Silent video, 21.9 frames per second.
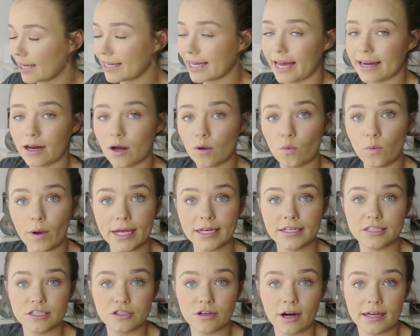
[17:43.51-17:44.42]
I cannot
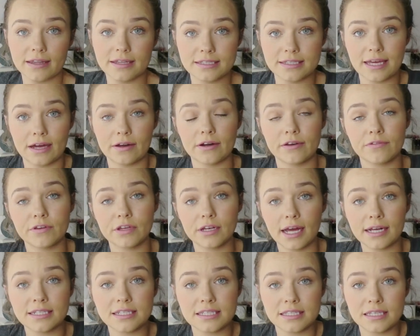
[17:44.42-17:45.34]
wait to try this out. If you'd
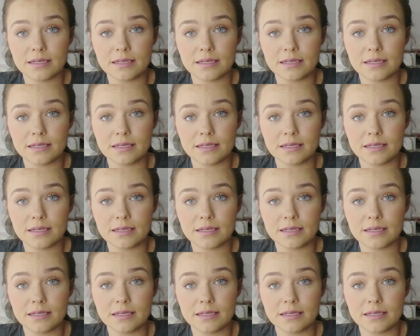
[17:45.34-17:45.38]
like to